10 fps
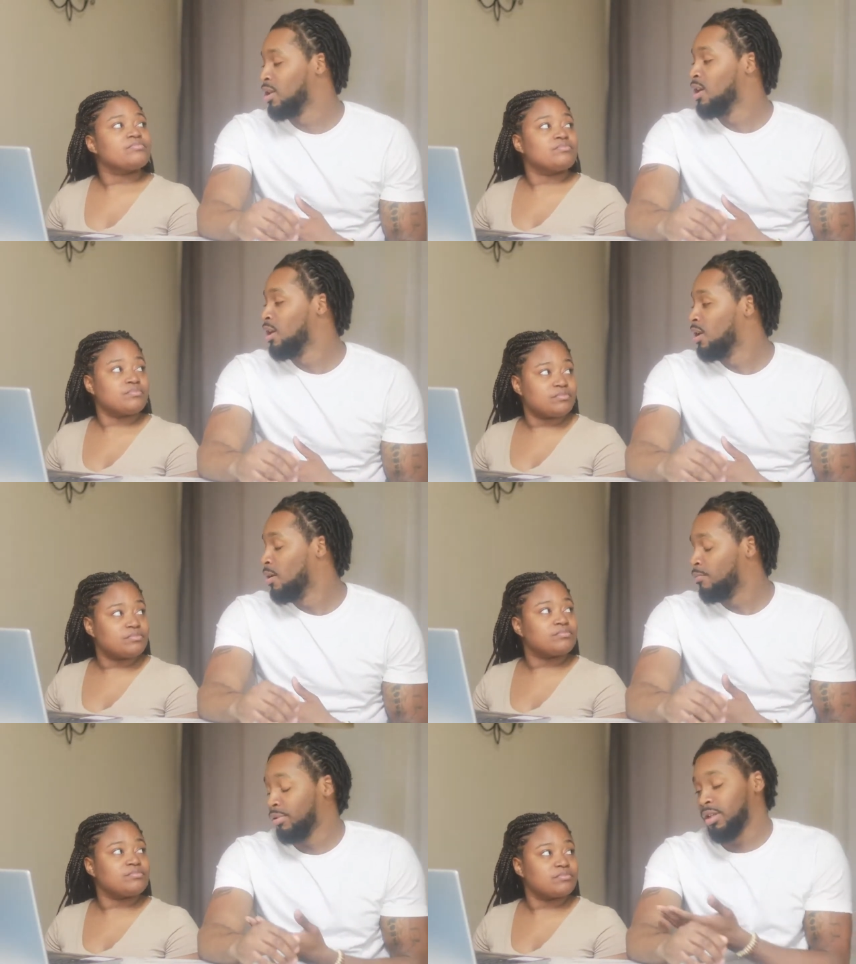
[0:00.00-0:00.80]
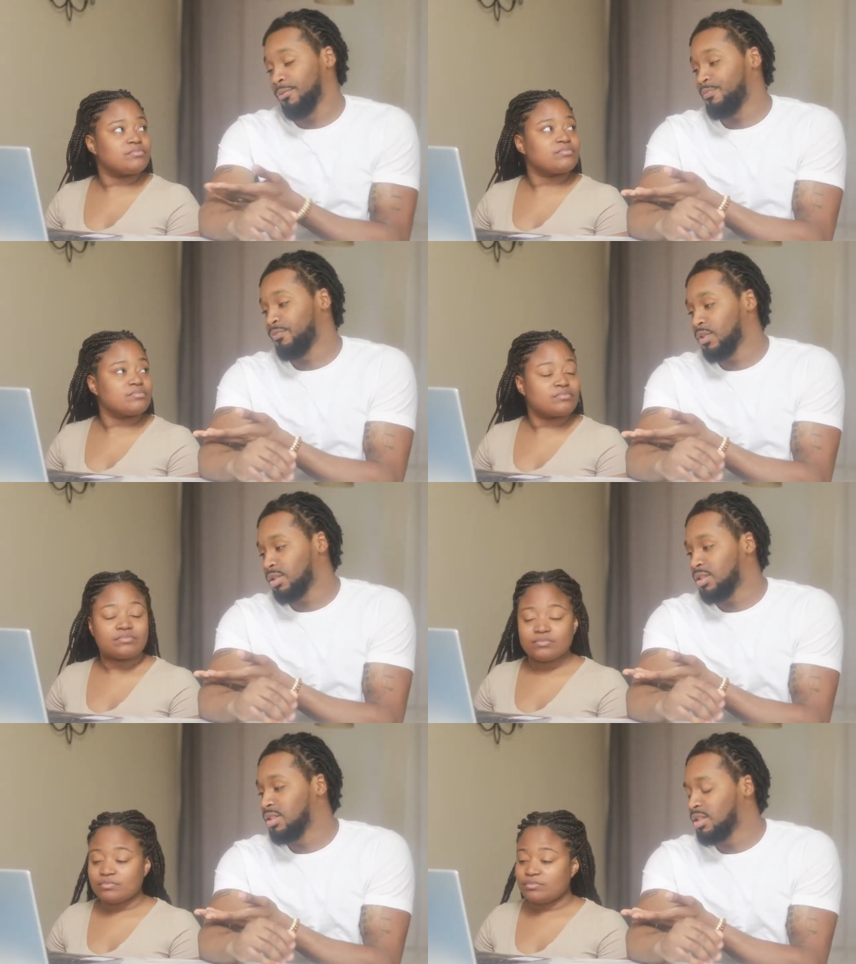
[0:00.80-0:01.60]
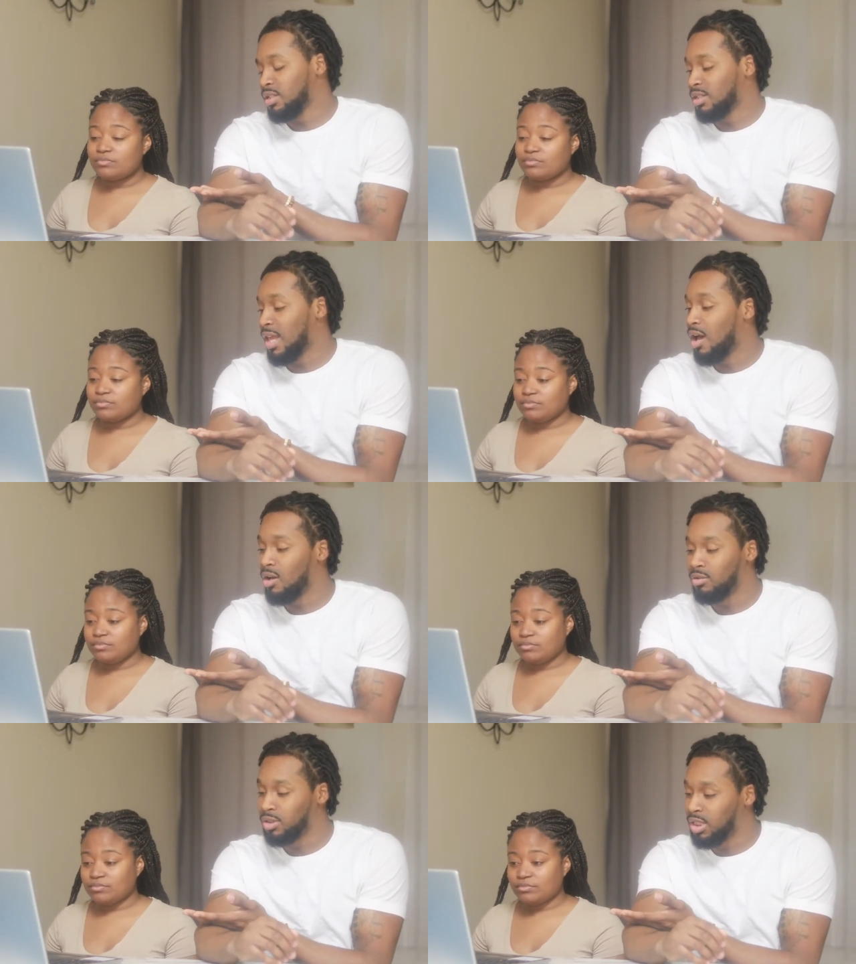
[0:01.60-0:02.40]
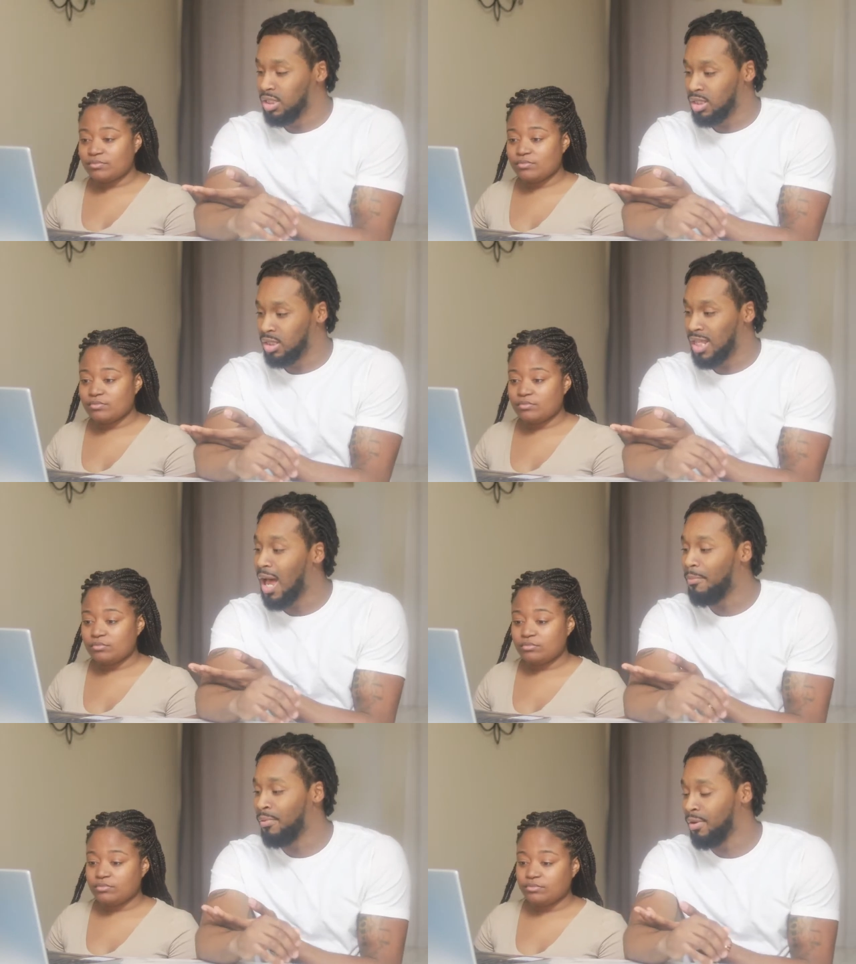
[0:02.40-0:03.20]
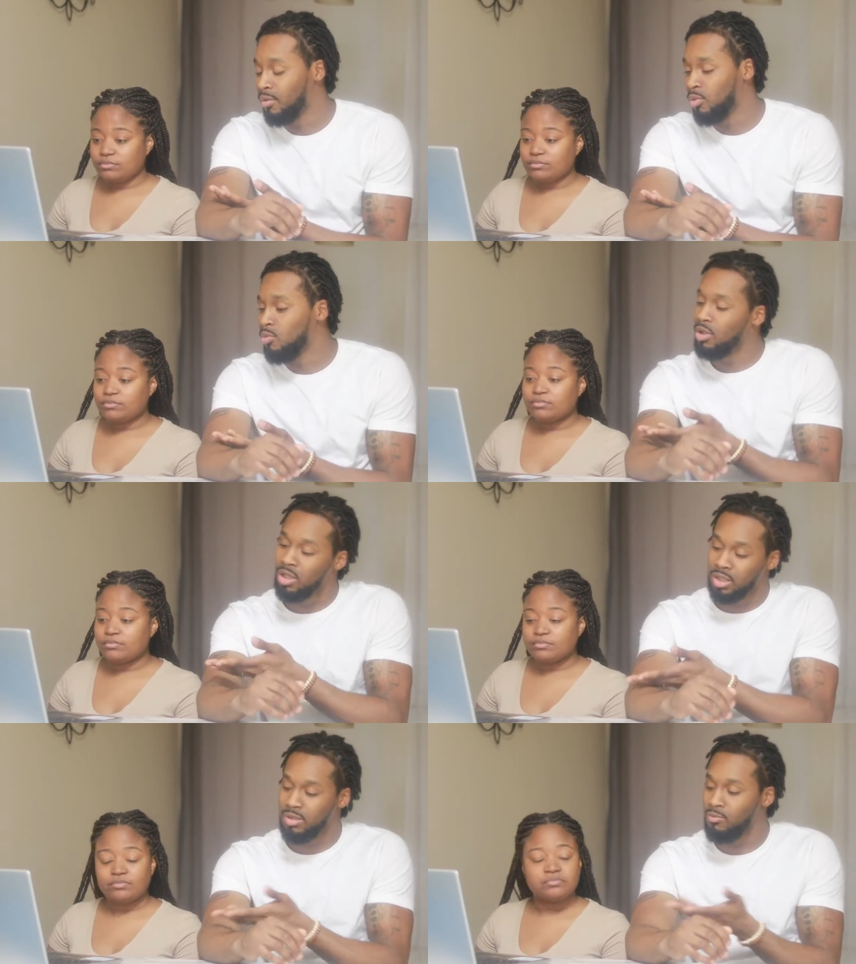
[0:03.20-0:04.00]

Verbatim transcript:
Speaker 1: Mm-hmm. But since it's now such a topic, we want to look